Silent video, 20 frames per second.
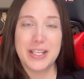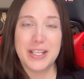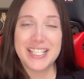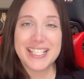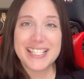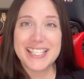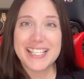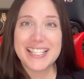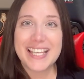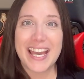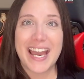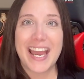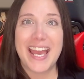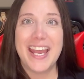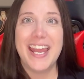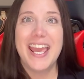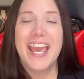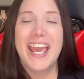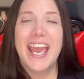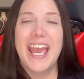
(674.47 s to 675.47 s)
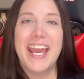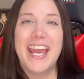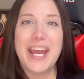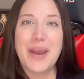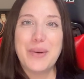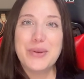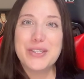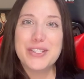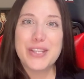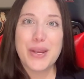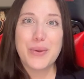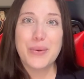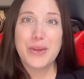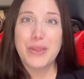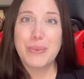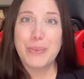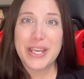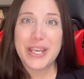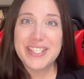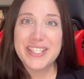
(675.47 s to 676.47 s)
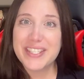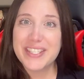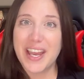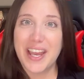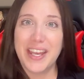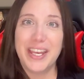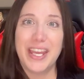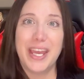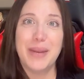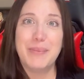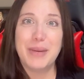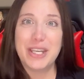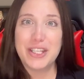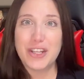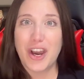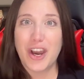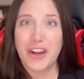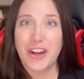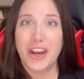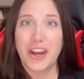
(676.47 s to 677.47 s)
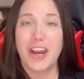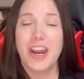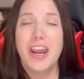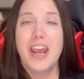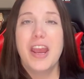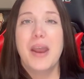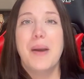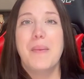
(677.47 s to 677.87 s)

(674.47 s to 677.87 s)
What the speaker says: Disneyland, and I was there with my son and my daughter.